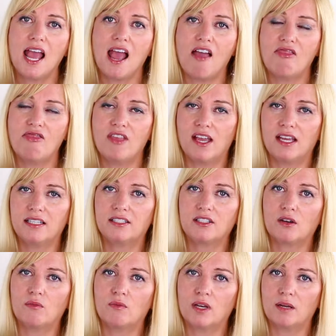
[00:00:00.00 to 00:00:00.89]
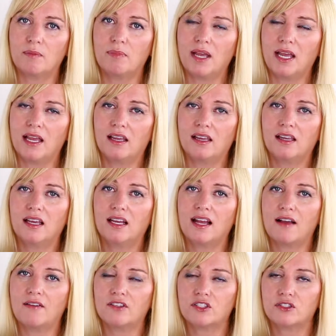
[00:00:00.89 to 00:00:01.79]
and they don't want to pay
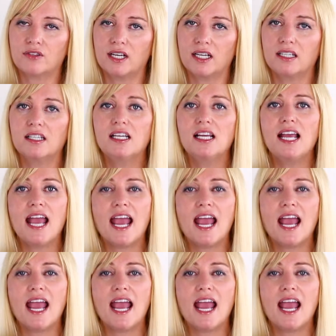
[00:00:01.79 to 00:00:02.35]
and have a trade